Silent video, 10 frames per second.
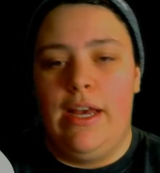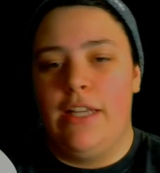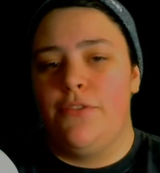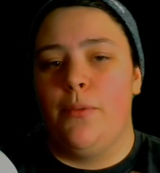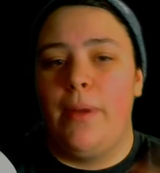
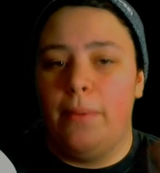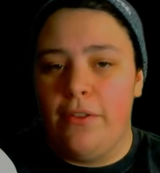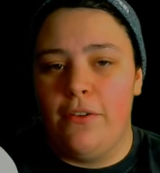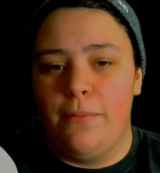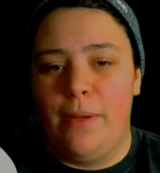As for my
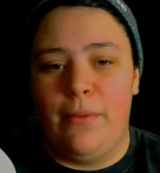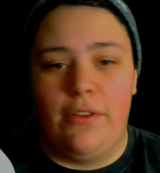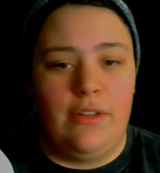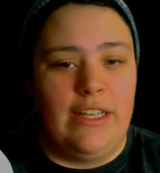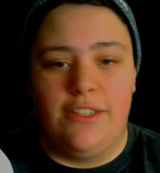
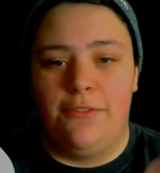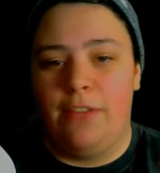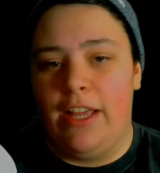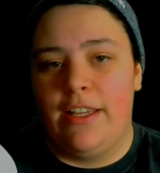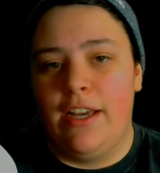mother liked to
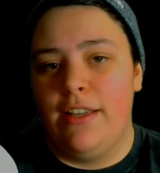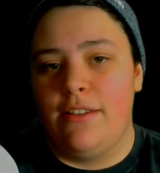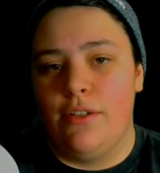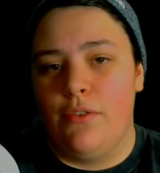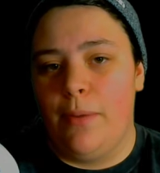fly
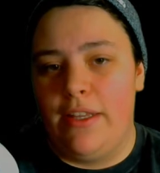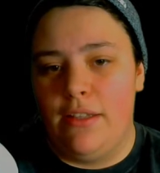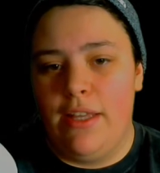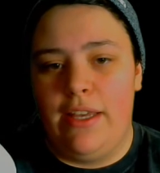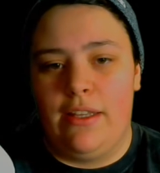kites over by
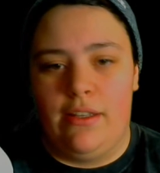the lake,